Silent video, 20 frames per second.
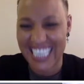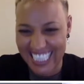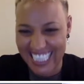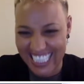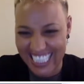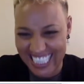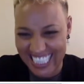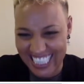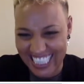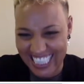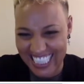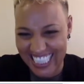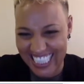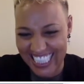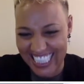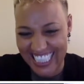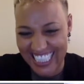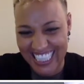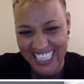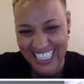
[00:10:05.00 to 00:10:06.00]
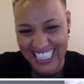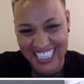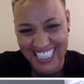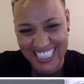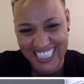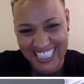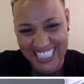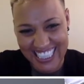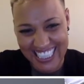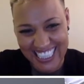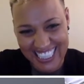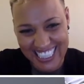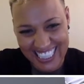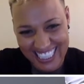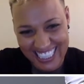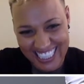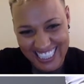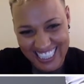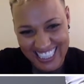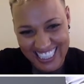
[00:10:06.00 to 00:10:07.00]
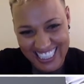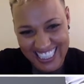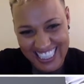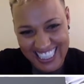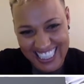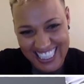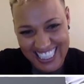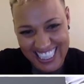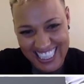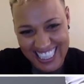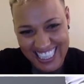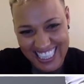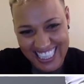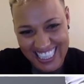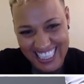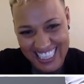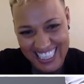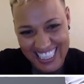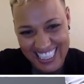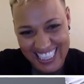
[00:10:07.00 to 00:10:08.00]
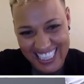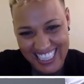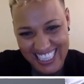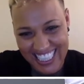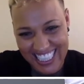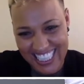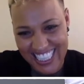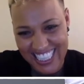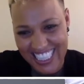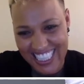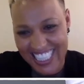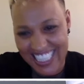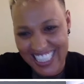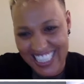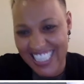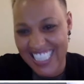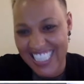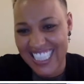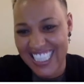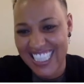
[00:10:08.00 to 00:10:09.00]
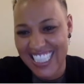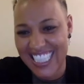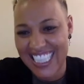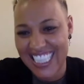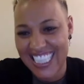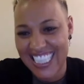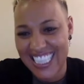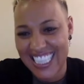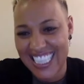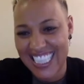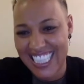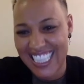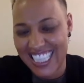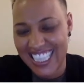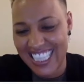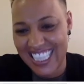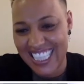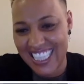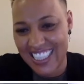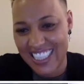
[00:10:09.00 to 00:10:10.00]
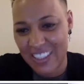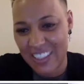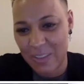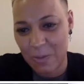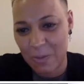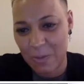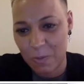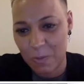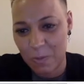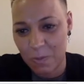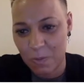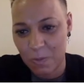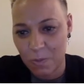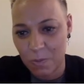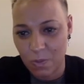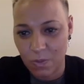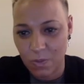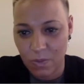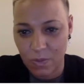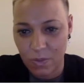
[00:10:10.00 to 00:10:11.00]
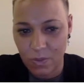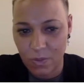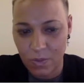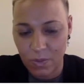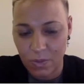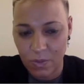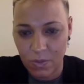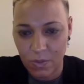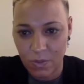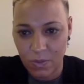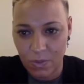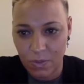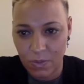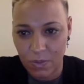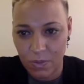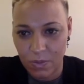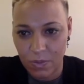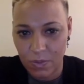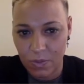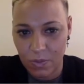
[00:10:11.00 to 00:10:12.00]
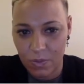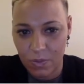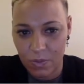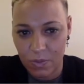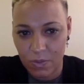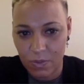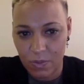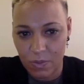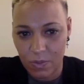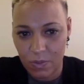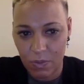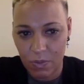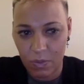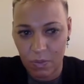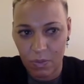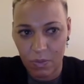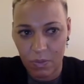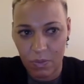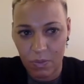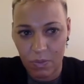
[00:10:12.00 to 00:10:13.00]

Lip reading: This person isn't speaking.